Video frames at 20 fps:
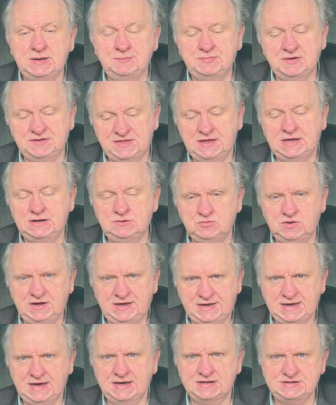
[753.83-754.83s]
But then we
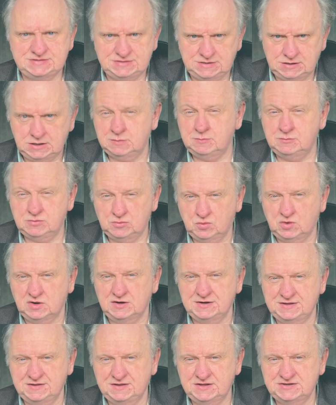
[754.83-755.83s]
get to number
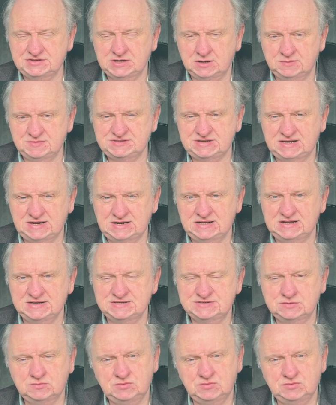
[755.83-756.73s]
one in the top 10 list,